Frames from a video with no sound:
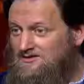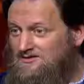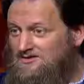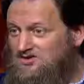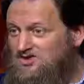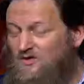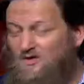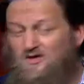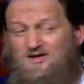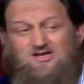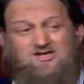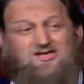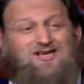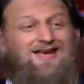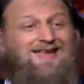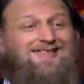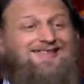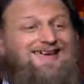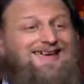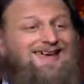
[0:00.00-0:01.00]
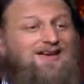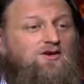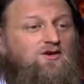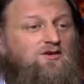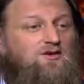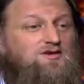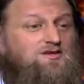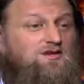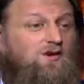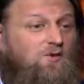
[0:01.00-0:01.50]
So, we'll see at the end who
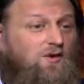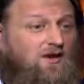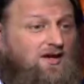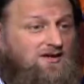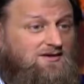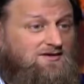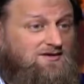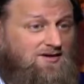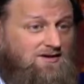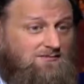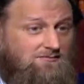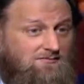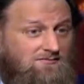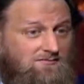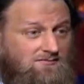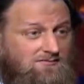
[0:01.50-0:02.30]
is the winning team.